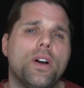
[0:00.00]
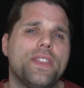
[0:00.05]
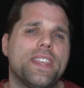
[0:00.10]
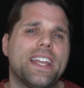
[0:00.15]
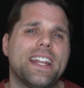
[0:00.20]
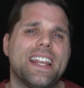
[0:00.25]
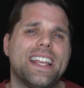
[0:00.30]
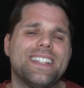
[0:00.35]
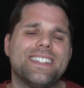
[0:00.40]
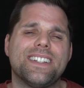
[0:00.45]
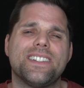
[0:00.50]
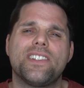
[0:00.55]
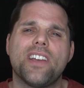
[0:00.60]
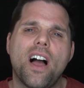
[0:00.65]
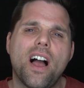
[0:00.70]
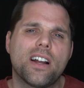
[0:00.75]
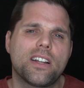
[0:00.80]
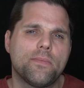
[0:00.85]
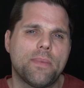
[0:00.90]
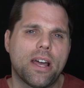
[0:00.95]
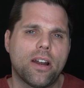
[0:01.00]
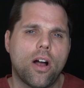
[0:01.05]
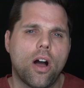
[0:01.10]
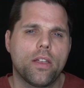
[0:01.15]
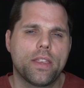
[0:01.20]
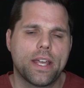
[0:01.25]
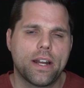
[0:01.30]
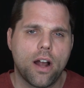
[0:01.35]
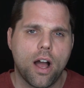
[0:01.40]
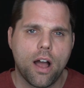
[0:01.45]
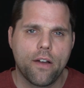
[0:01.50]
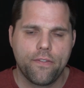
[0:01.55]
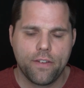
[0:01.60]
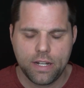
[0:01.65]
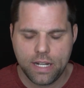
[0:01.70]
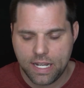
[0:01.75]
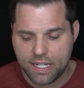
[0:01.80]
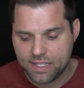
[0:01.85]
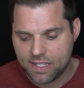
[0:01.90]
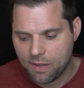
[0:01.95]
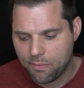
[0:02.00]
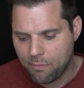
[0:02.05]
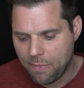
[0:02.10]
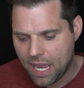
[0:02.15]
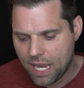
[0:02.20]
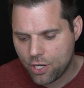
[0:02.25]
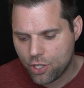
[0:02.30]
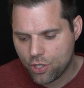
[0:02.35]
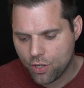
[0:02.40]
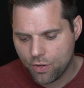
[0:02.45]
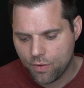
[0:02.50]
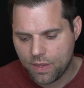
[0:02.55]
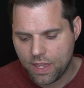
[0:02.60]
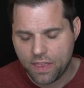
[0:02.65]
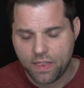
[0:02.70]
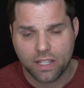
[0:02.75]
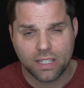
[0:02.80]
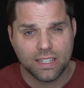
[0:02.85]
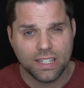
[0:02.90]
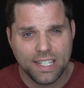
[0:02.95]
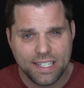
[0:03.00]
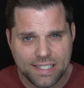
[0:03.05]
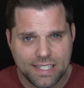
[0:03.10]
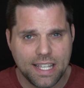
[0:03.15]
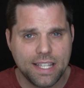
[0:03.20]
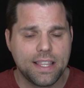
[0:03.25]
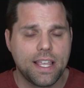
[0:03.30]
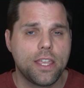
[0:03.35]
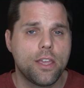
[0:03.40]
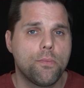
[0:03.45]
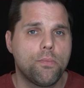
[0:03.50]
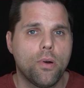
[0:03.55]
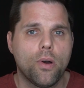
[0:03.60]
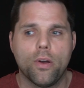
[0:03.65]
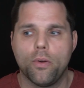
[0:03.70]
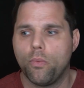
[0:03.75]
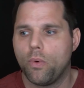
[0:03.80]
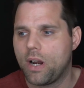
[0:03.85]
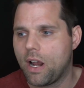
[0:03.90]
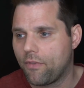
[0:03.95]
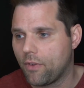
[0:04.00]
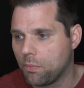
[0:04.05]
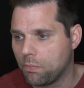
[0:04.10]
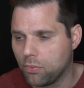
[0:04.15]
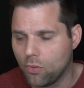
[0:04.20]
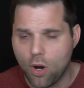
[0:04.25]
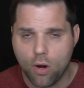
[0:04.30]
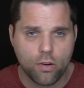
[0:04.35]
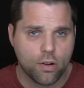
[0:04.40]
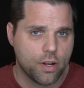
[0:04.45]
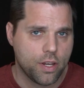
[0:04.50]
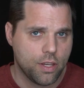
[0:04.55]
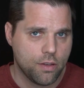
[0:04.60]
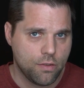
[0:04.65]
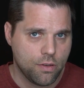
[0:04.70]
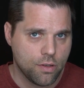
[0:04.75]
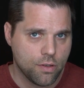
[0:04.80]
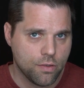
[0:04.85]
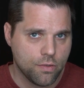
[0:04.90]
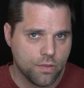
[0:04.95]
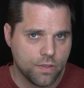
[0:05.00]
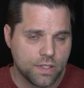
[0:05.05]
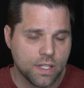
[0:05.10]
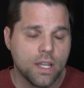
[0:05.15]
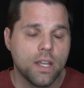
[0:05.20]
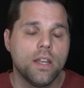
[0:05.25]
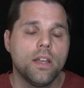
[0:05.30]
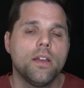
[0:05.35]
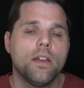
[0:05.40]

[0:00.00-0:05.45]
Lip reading: one that isn't talked about all that often, is to make sure that the listing that you put, whatever broker you use,